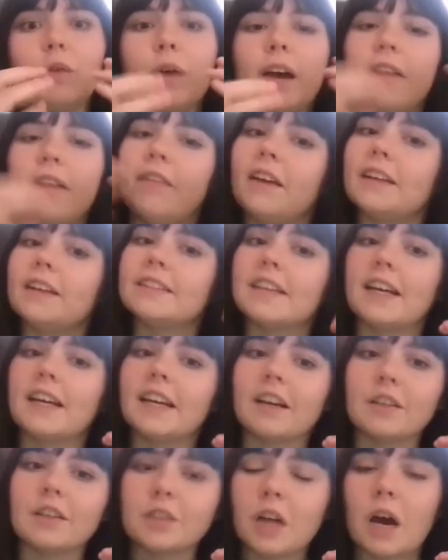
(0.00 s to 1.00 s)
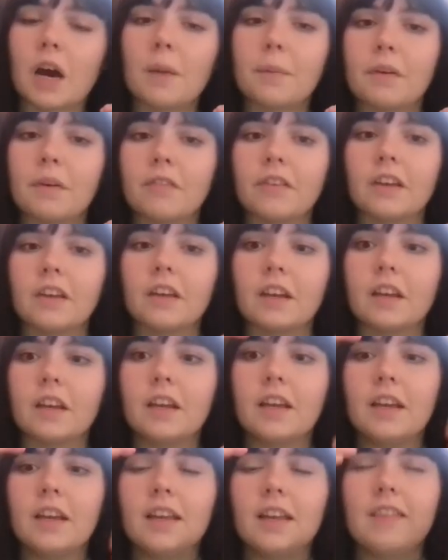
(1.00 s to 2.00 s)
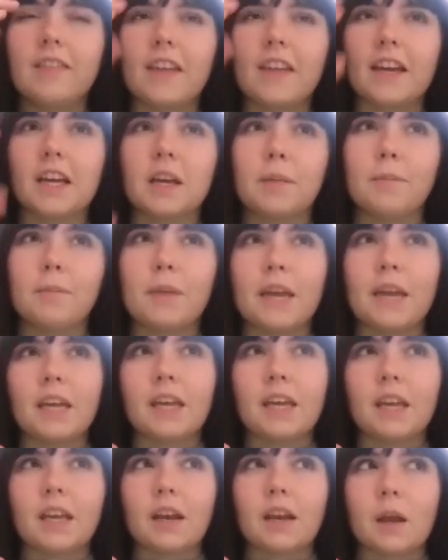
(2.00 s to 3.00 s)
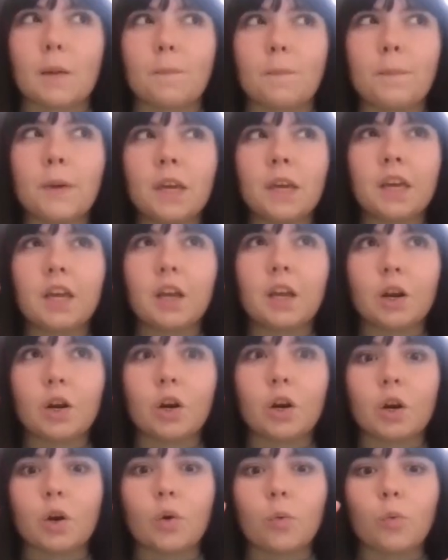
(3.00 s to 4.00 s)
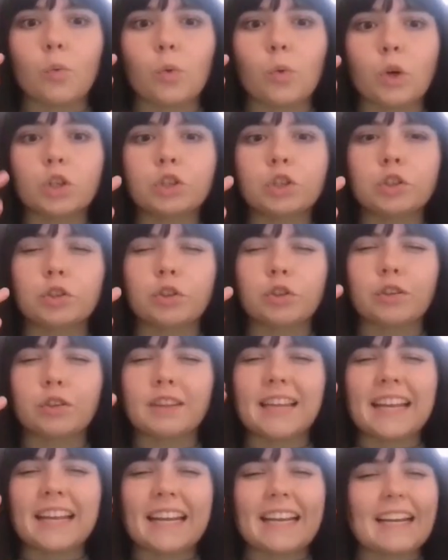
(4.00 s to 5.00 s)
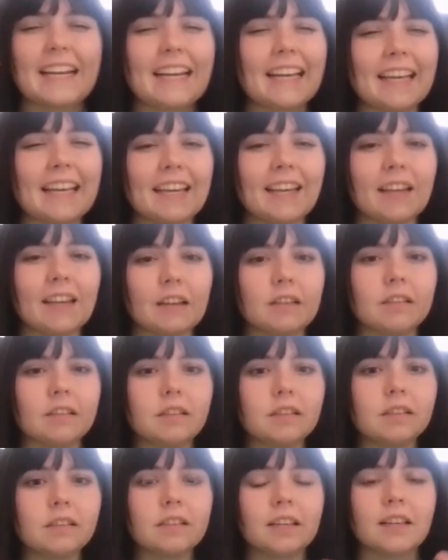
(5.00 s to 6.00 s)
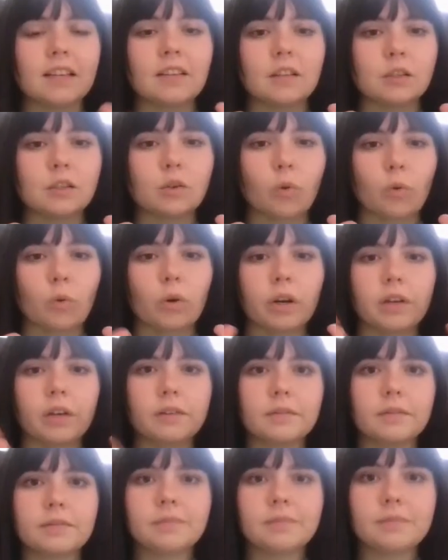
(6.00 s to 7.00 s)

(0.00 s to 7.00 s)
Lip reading: you add the anxiety on top of it, that can make it appear worse than it is in the scoring.